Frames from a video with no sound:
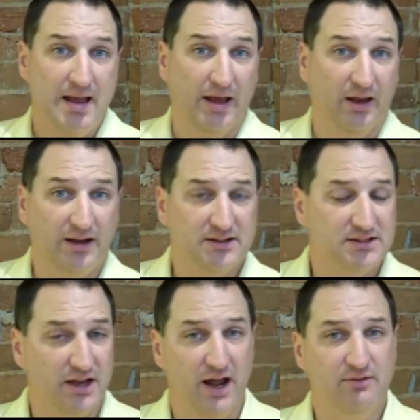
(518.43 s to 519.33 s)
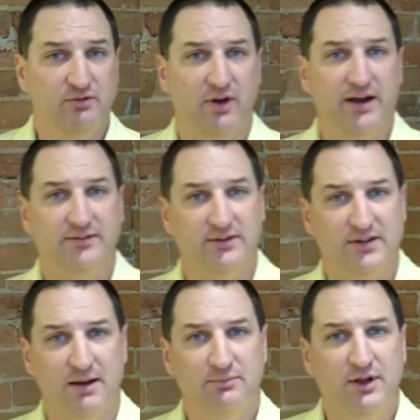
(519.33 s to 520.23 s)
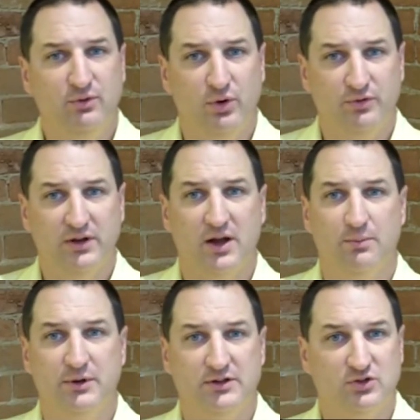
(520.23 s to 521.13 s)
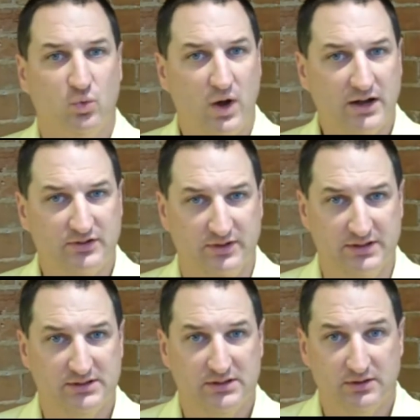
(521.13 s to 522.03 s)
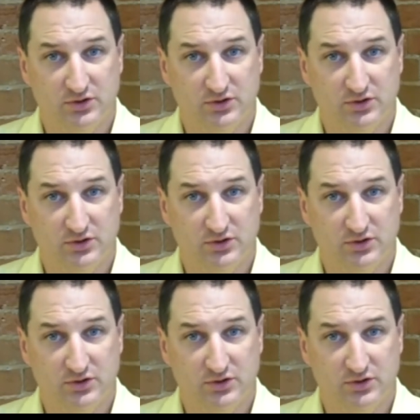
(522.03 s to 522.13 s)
And like I said, I've invited the top 10 roofing companies to watch this,